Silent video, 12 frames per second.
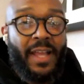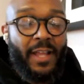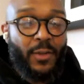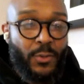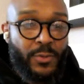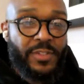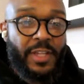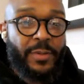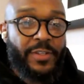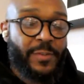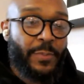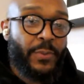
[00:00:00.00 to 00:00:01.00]
and also
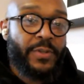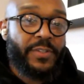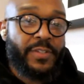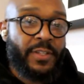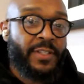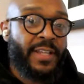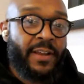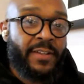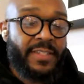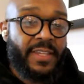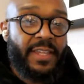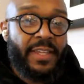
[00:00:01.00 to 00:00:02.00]
in support and solidarity